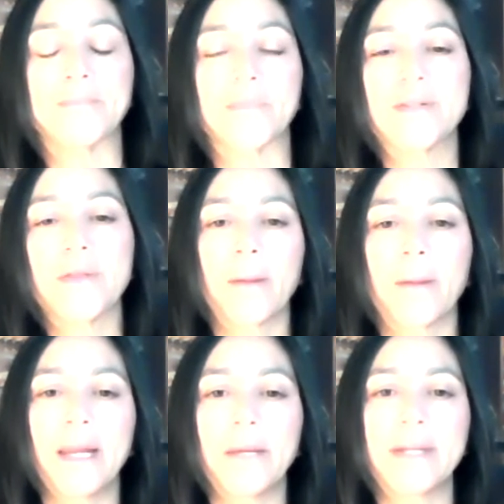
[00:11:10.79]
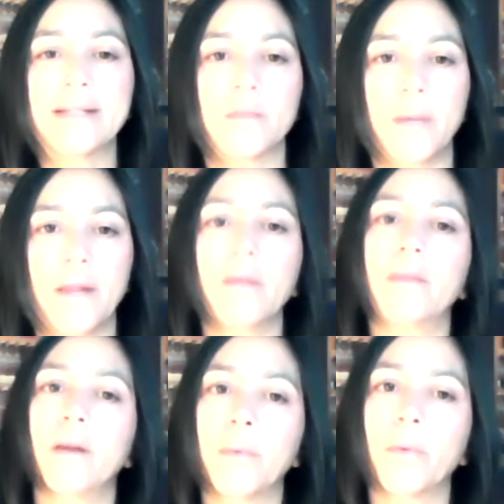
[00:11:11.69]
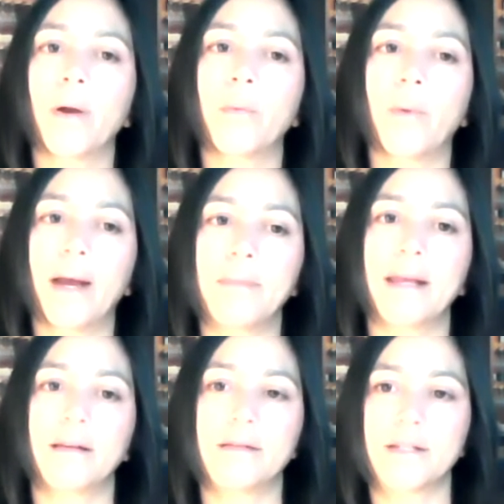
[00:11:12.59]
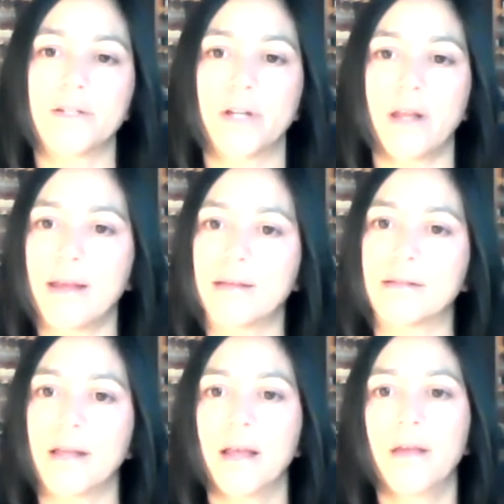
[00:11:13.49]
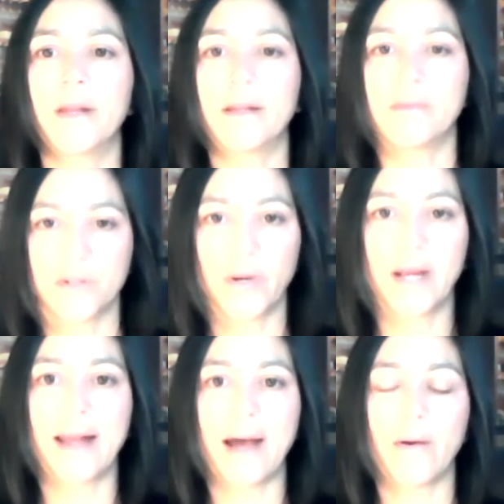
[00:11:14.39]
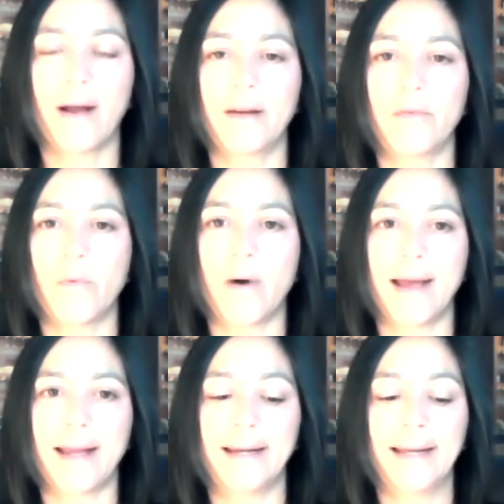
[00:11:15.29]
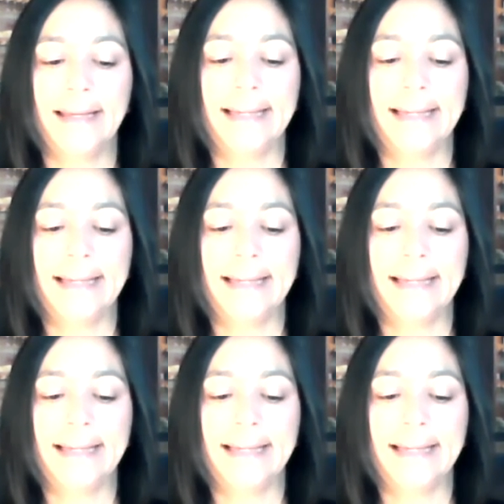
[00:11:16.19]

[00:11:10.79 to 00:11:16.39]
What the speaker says: So there are many reasons, but I think the number one winemaking decision is that it's a drink now kind of wine,